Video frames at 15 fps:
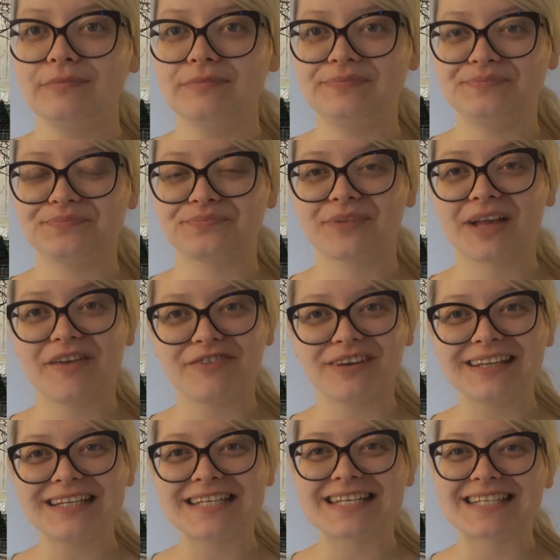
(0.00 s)
I
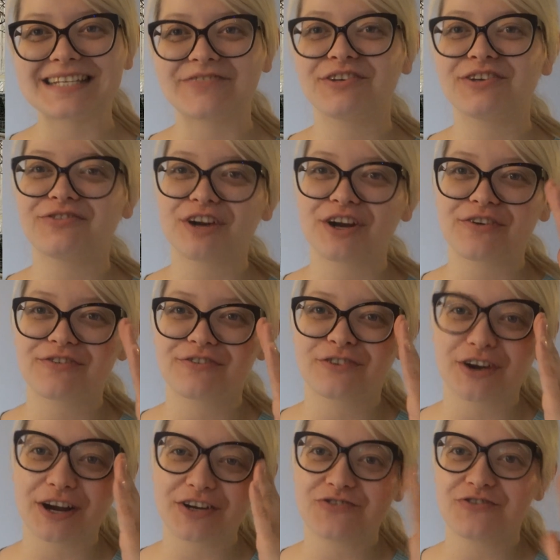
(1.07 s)
think there's something very
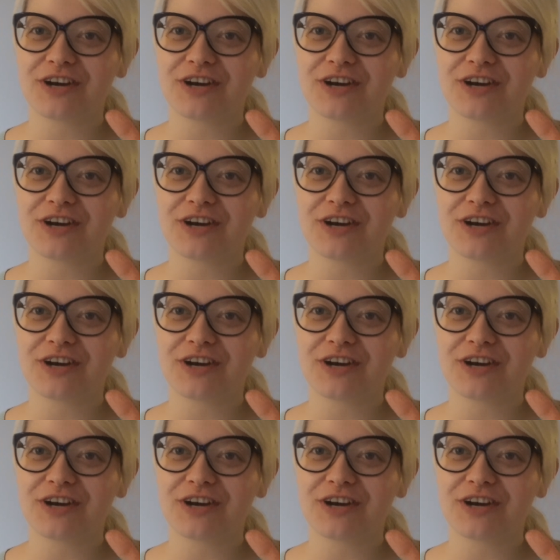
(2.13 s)
French,